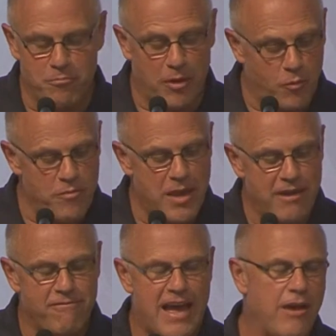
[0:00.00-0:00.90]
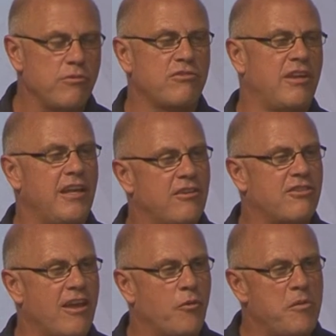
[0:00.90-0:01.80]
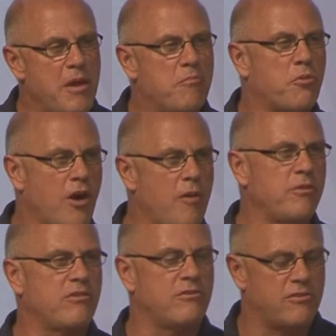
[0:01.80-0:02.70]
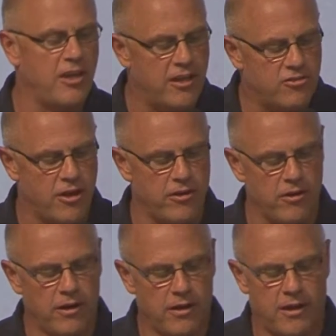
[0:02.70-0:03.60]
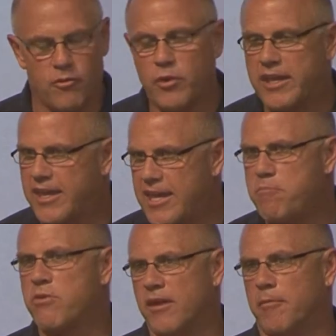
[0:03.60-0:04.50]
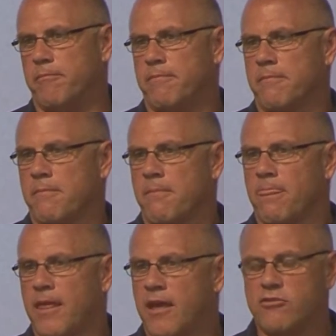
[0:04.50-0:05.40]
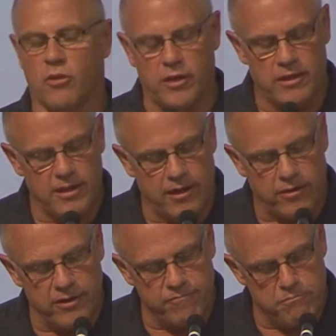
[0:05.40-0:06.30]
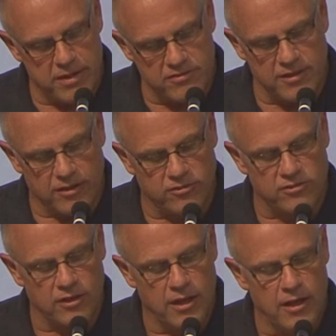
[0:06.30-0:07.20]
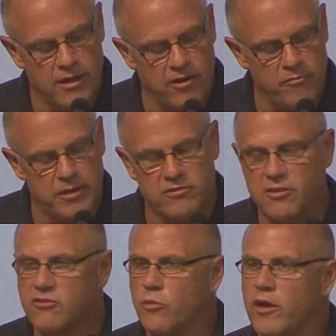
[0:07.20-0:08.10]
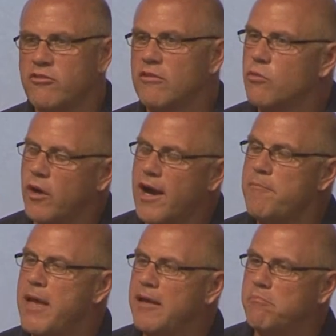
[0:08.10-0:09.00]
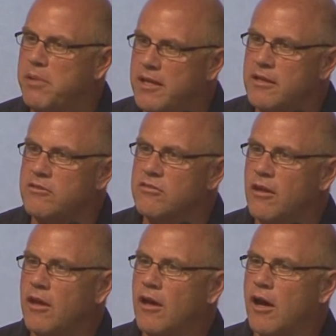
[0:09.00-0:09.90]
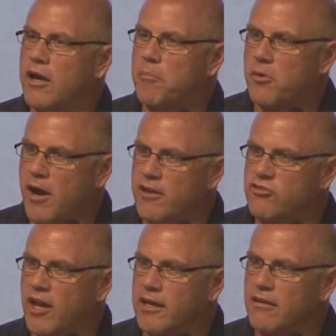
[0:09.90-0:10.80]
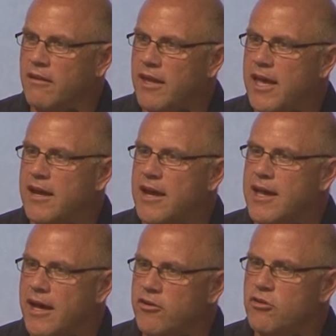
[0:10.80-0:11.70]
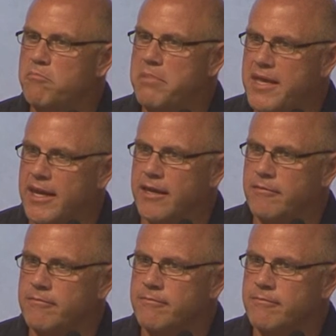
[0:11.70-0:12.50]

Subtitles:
But we made vows to each other. We made promises to each other, and we keep them. And so in the area of business, there have been situations where I made bids on a project, and I underbid it.